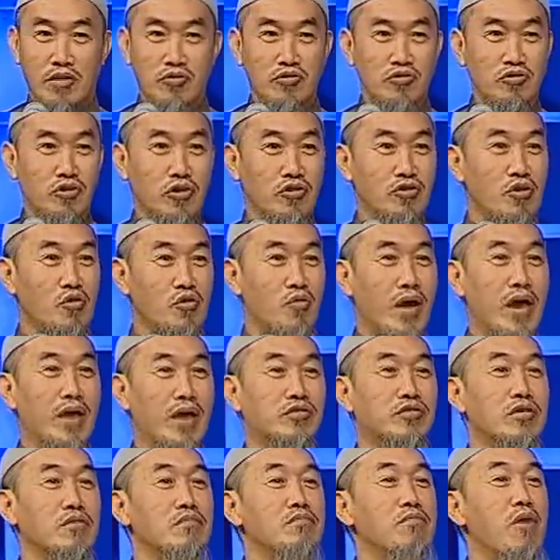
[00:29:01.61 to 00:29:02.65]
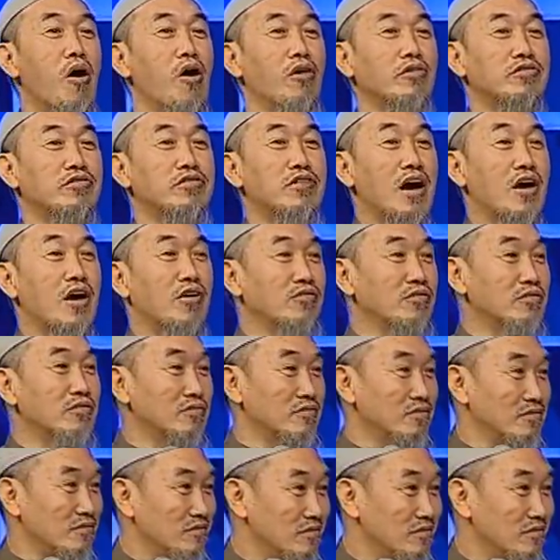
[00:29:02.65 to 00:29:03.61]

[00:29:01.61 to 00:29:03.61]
I do not know where is the box now.